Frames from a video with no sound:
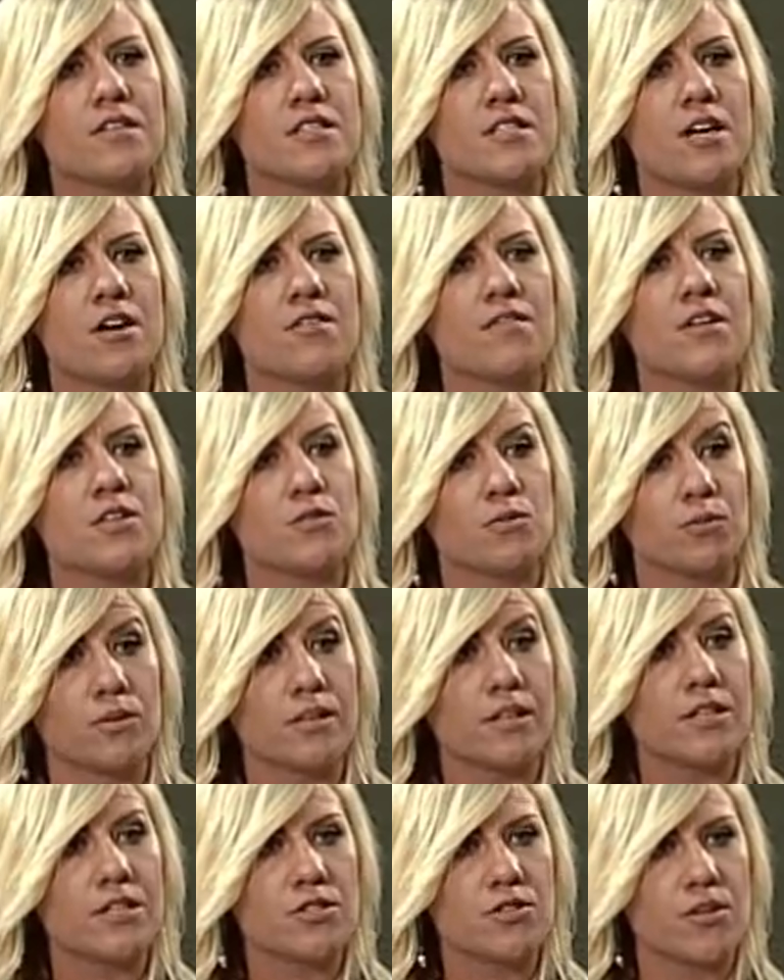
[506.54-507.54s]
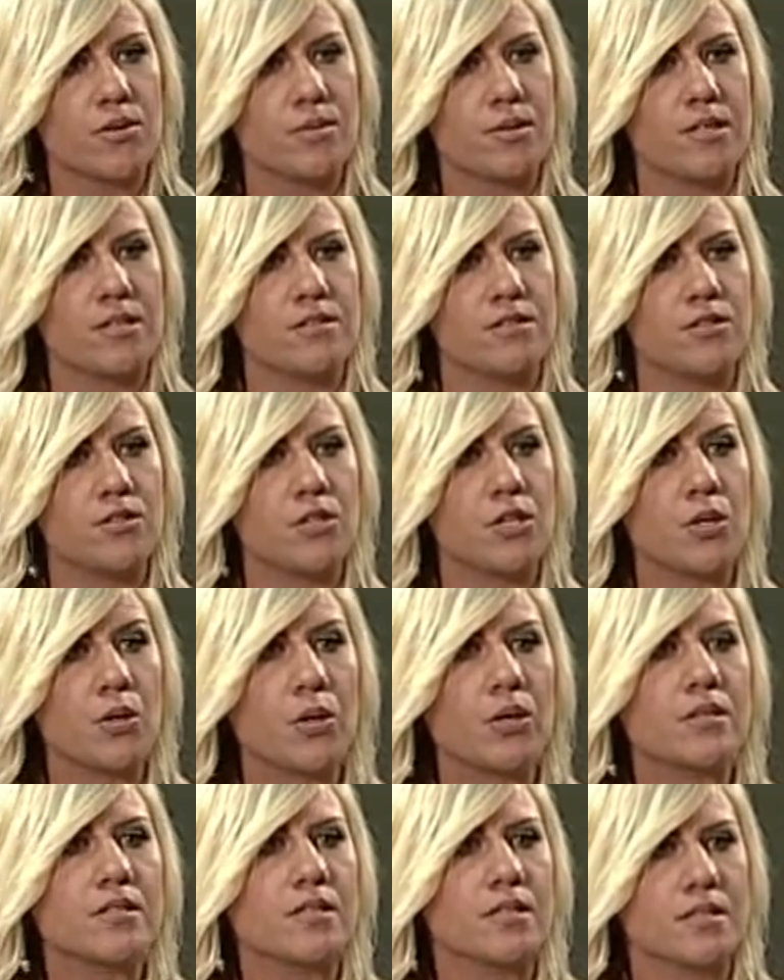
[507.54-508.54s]
itself that's really contributed to
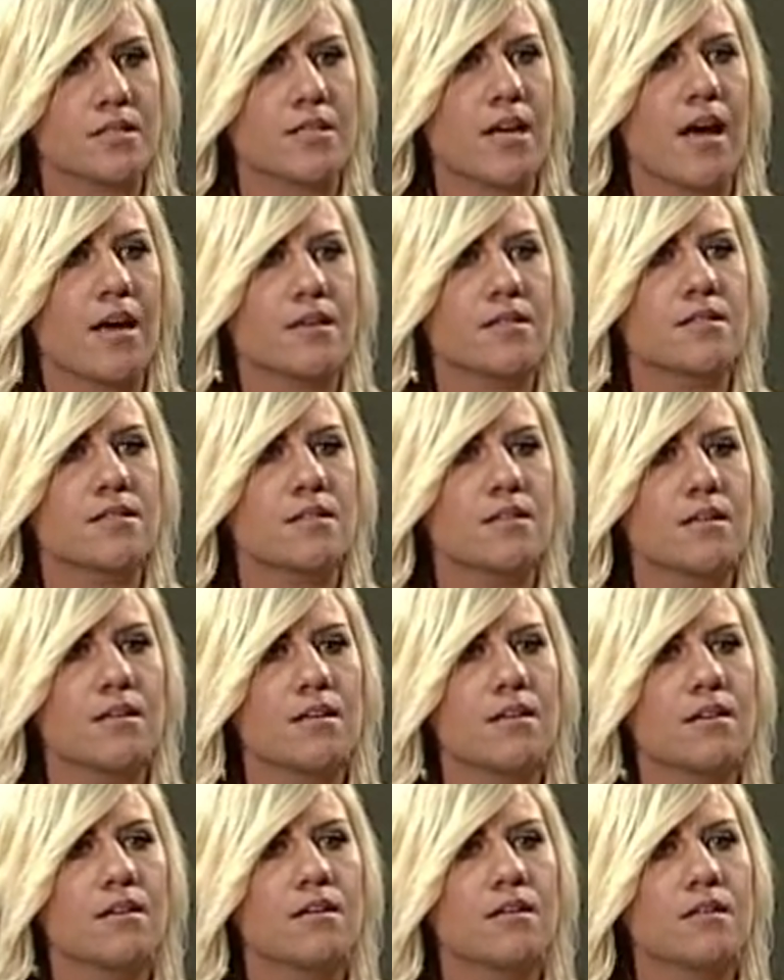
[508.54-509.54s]
your success? See, a